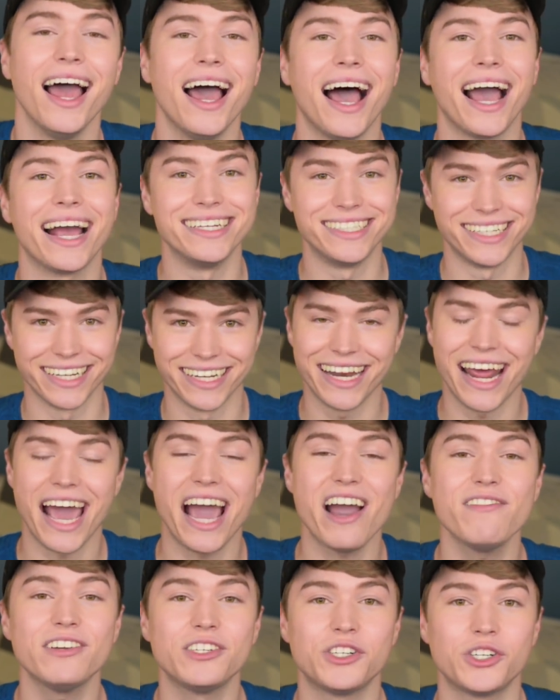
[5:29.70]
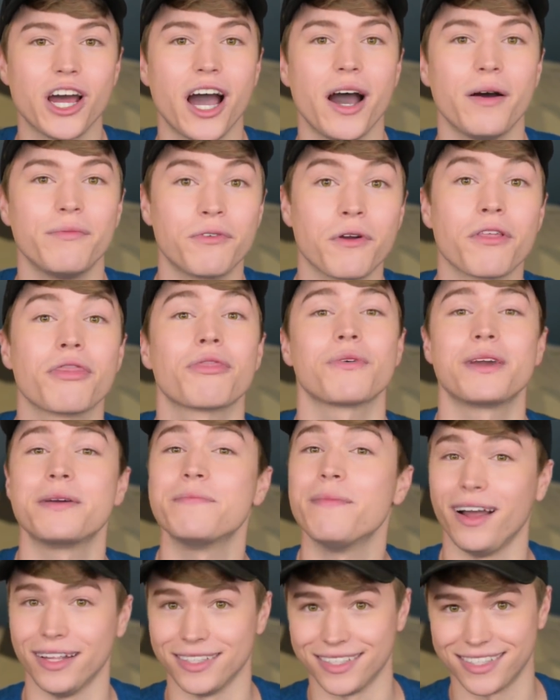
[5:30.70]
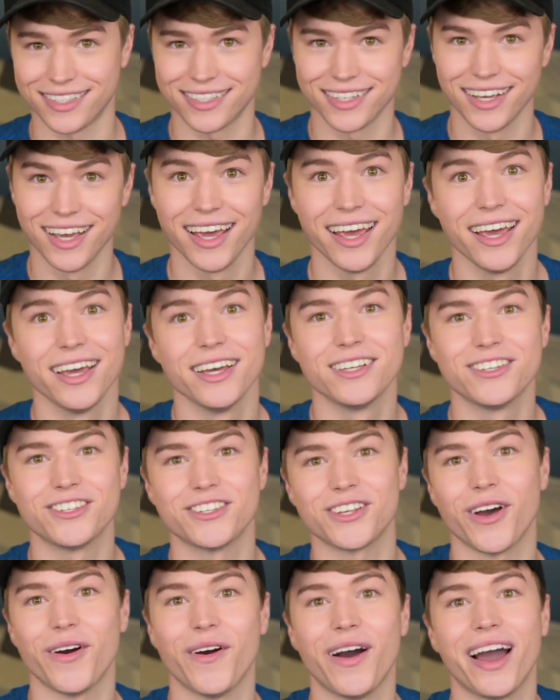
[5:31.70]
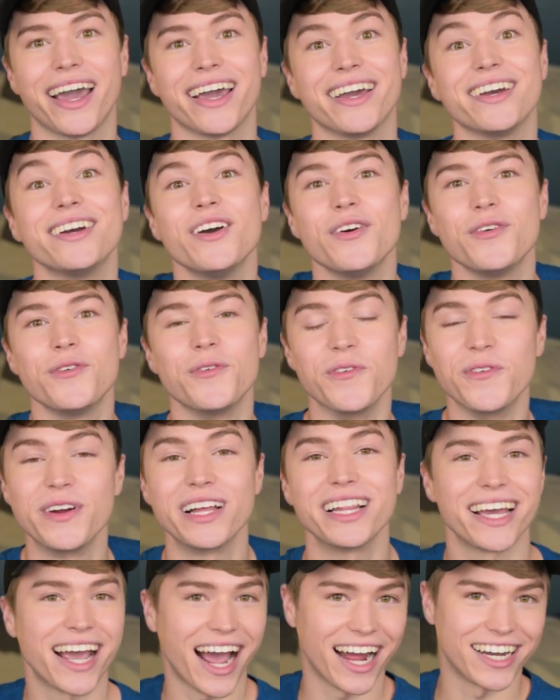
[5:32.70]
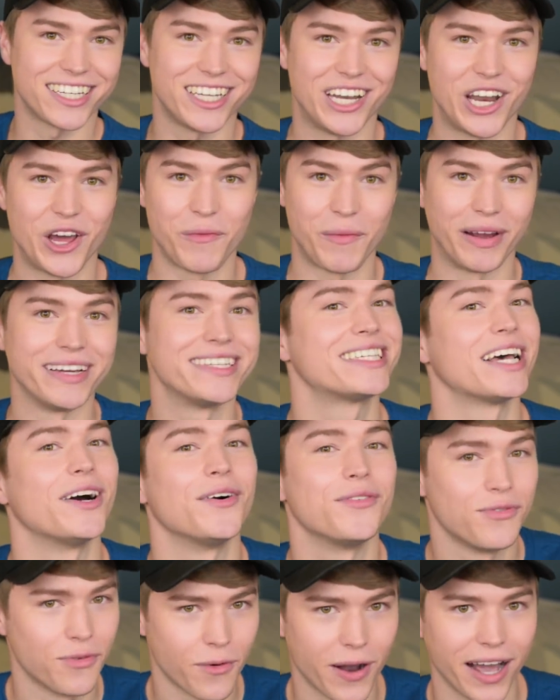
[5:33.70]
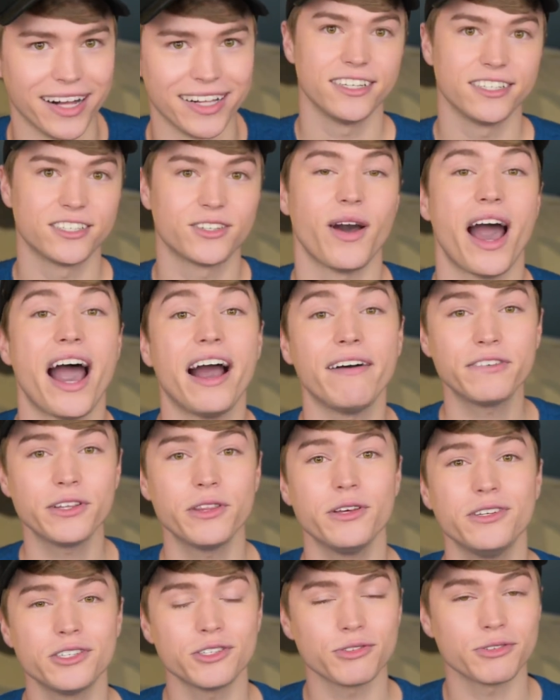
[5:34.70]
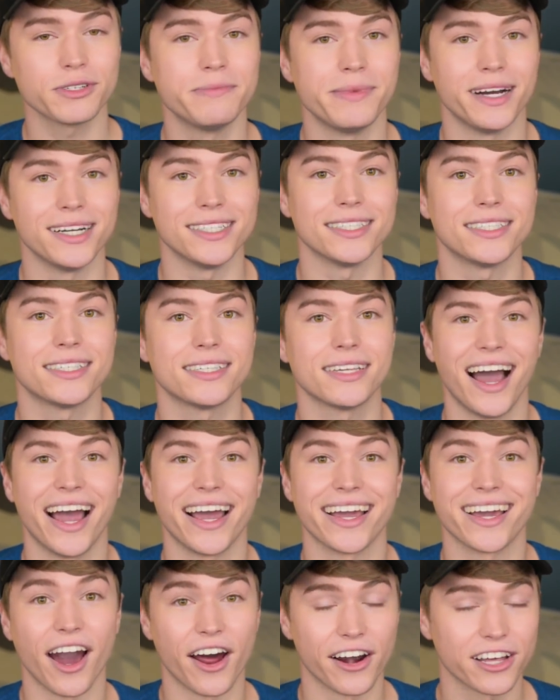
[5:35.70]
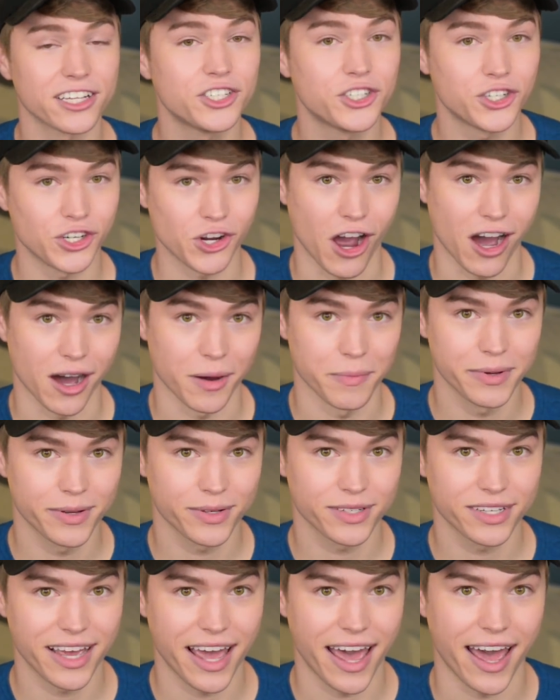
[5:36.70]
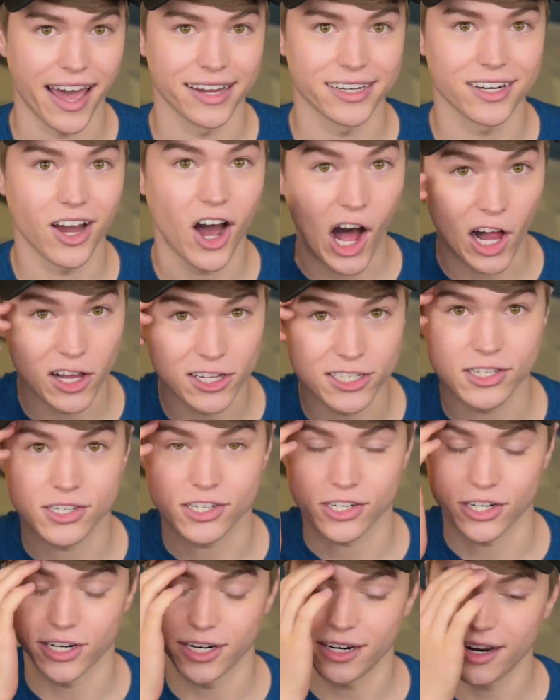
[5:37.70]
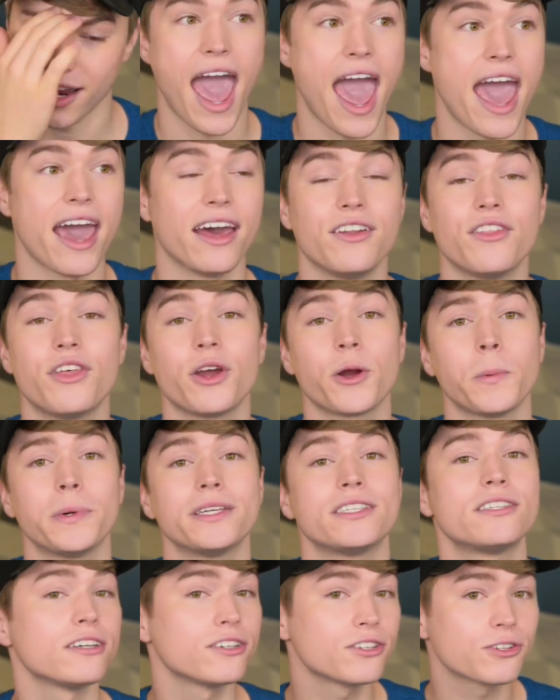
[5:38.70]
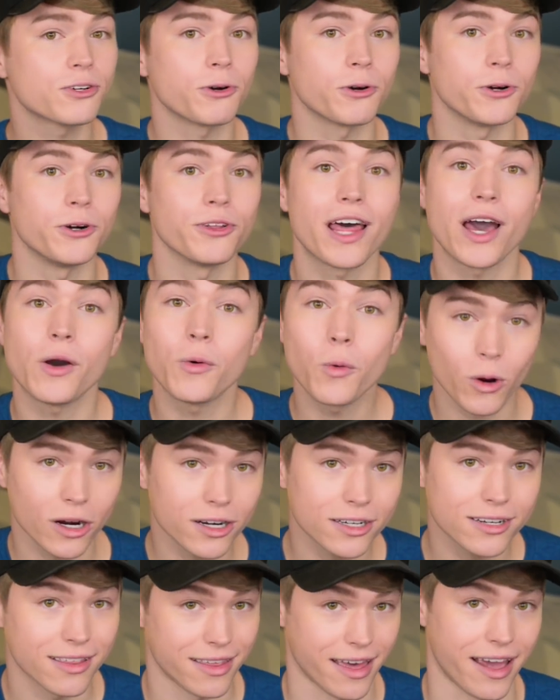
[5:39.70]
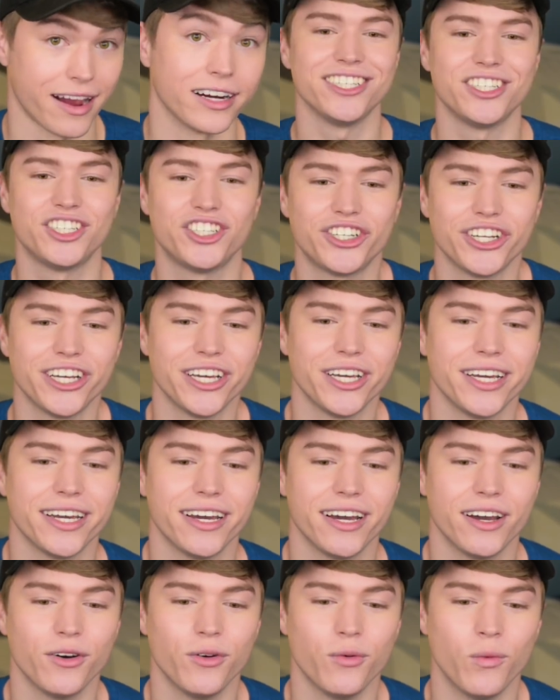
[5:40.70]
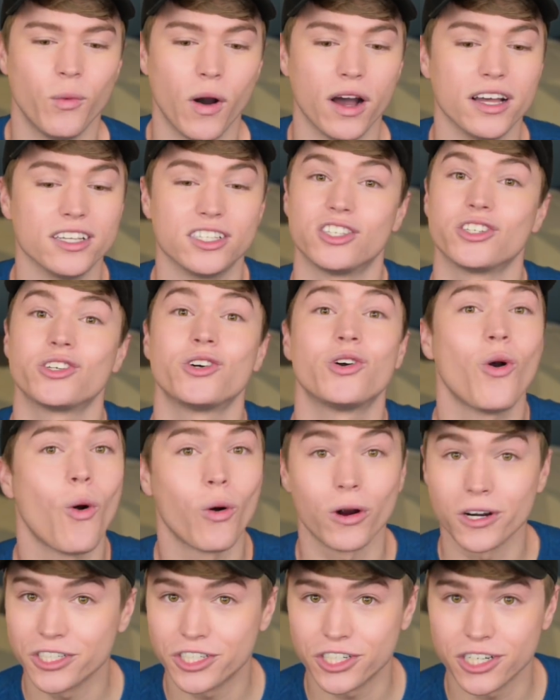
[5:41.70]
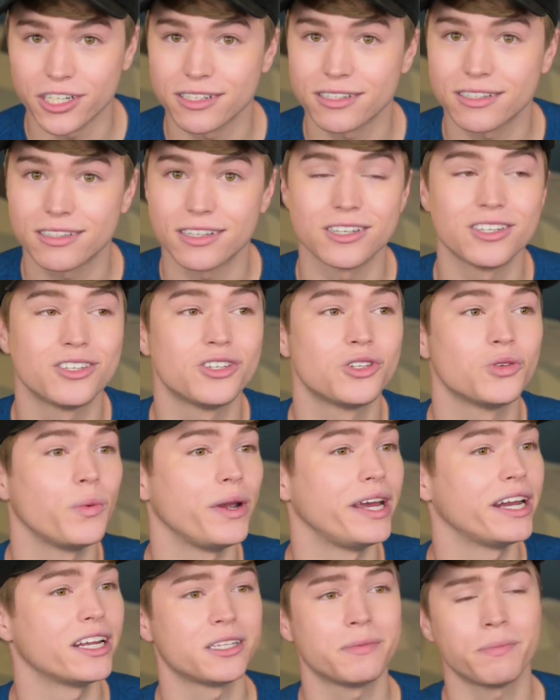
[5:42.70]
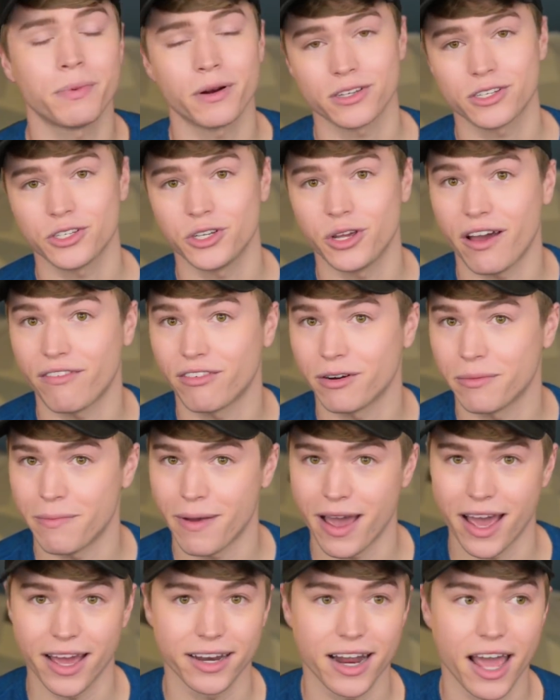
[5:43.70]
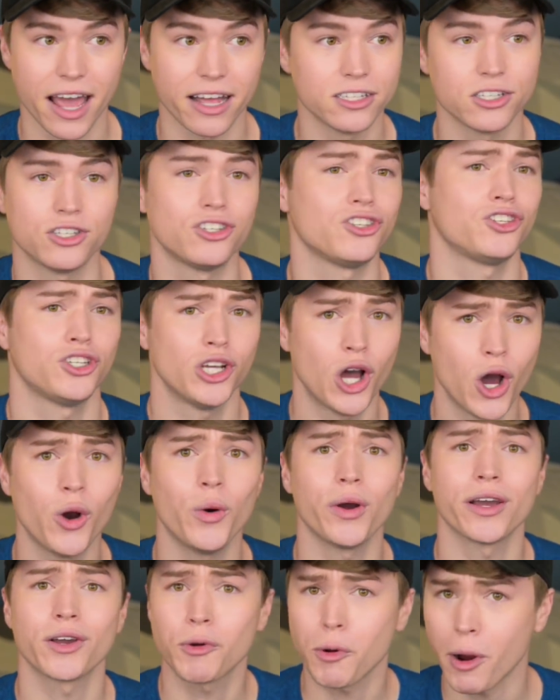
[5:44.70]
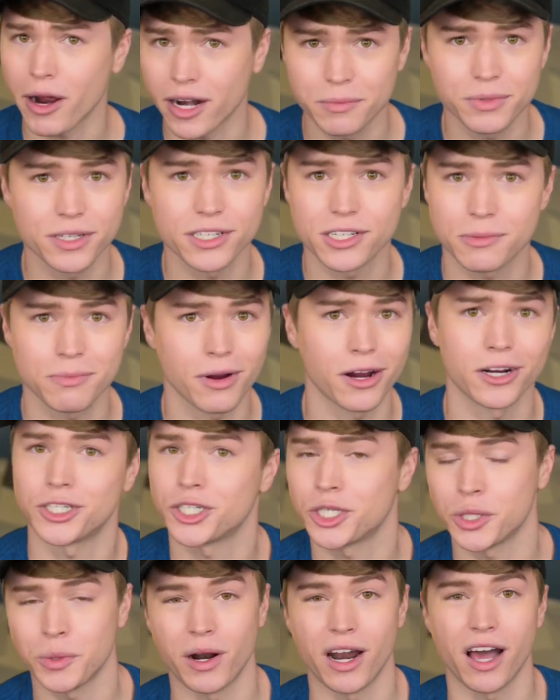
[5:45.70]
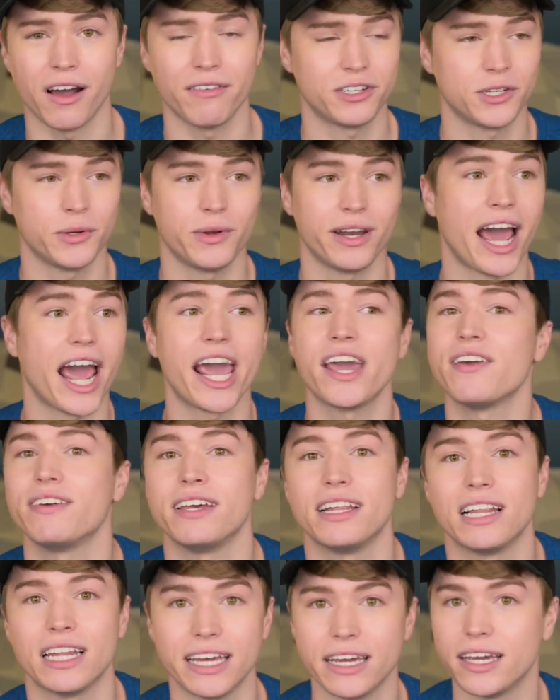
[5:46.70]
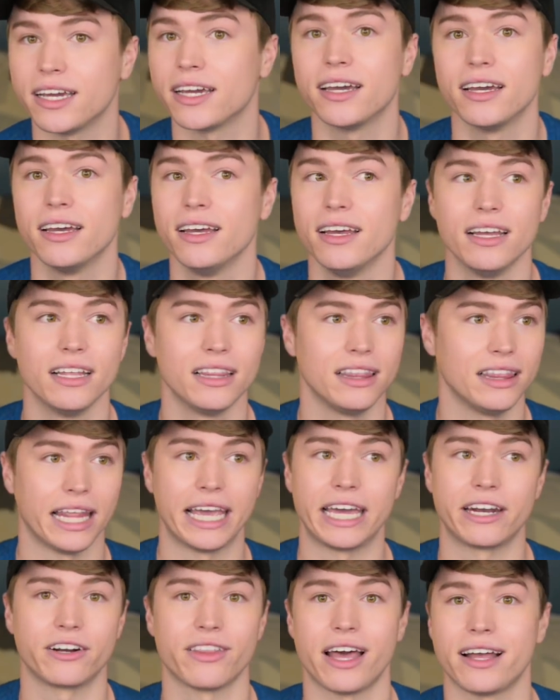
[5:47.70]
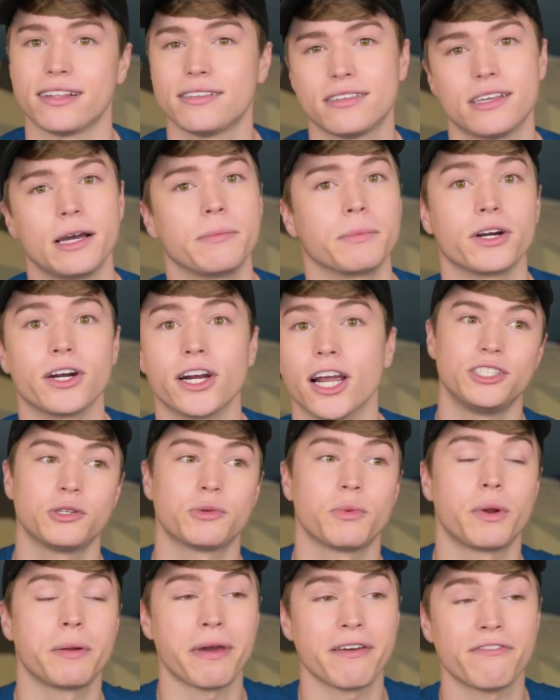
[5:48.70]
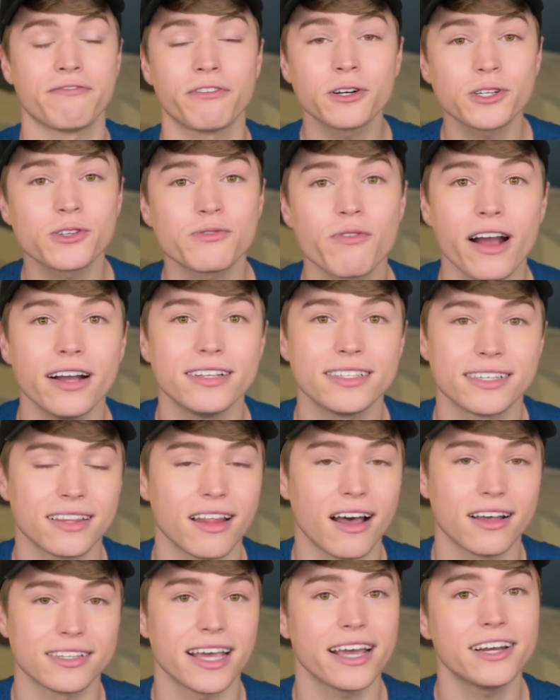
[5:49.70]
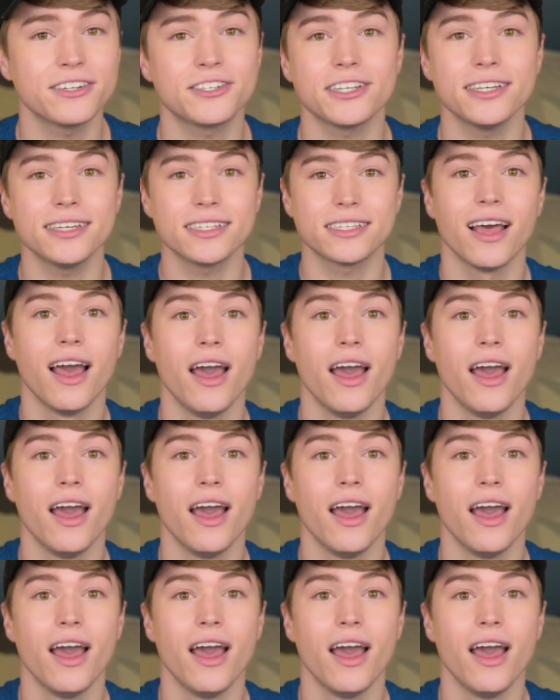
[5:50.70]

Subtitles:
I didn't have a job for 3 months, so I really got to know myself well. So after those 3 months, I got a job at Hollister, and there was this girl that worked there. She was gorgeous, the sweetest person you ever met, and so incredibly smart. She went off to an Ivy League later that summer. She was one of my first friends in Los Angeles.